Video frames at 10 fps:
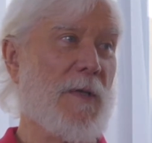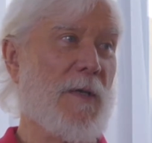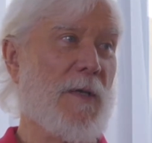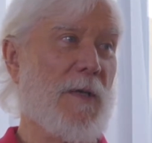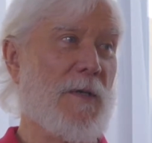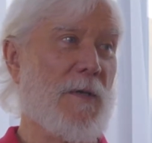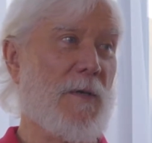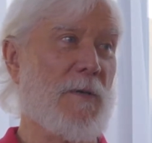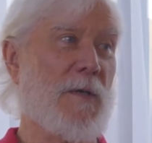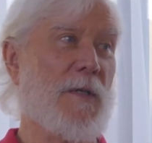
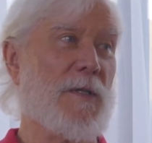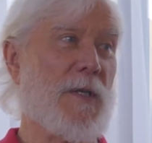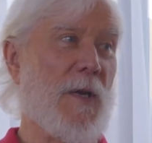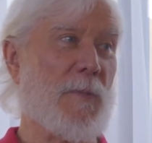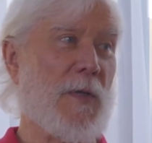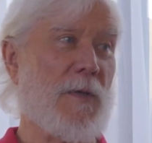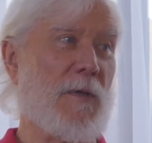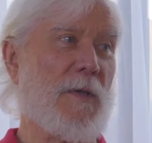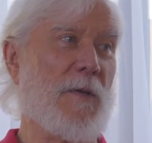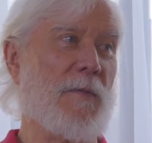Absolutely.
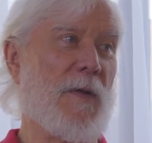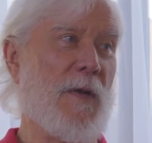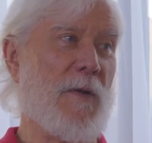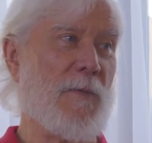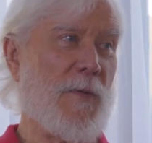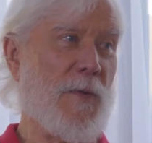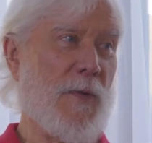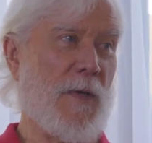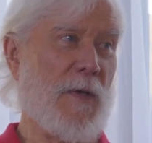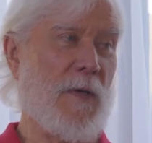Skeptical of
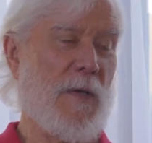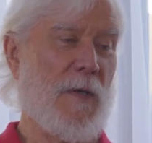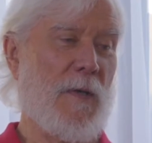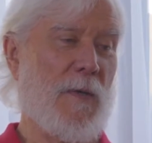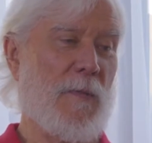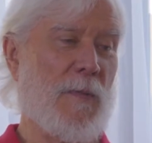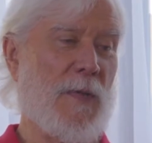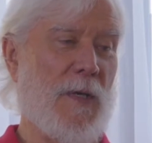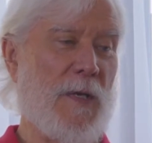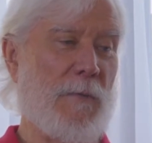everything. Right.
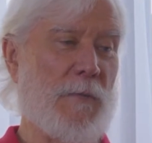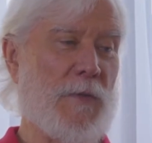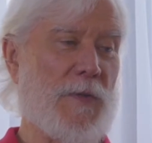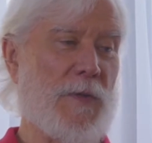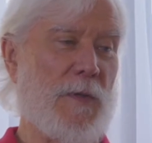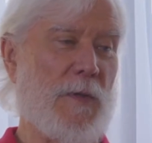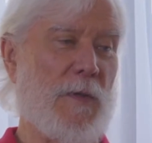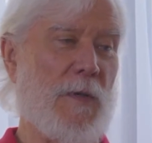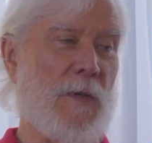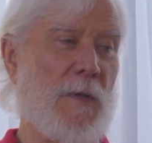Beliefs
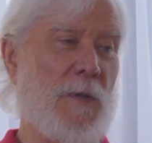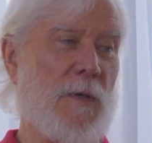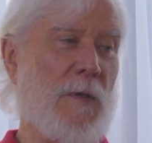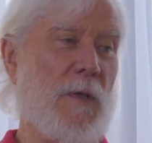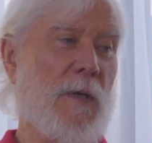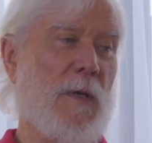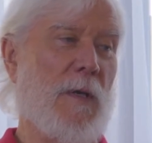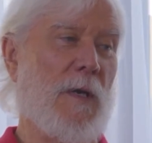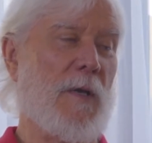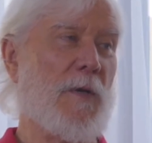are
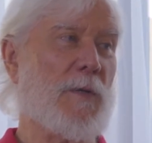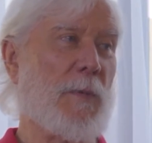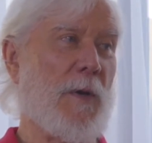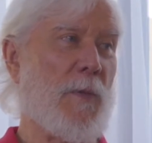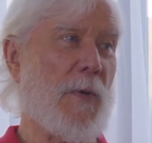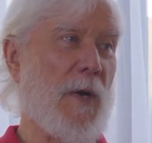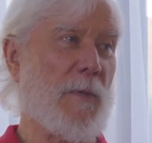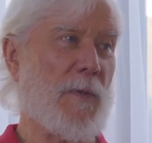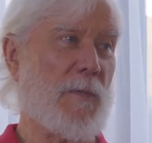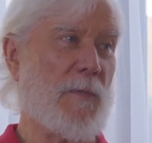a large part of the
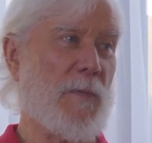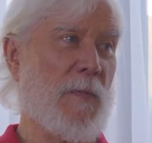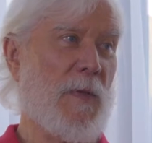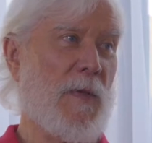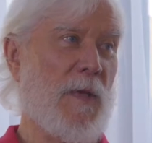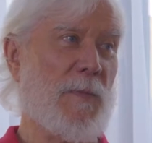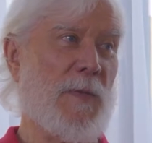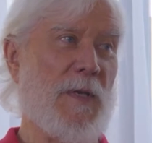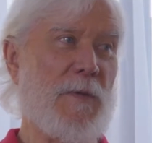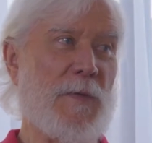problem. A
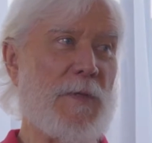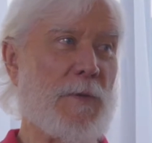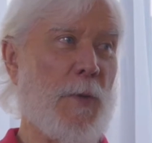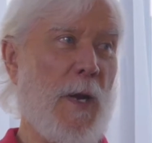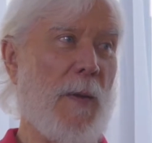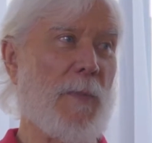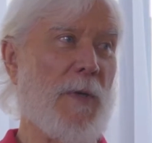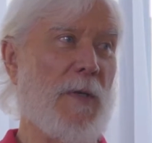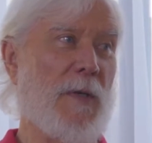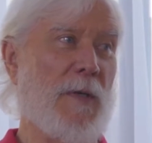belief is a trap.
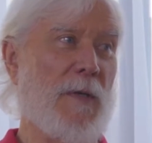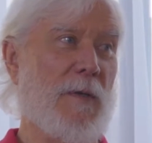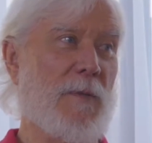Mm.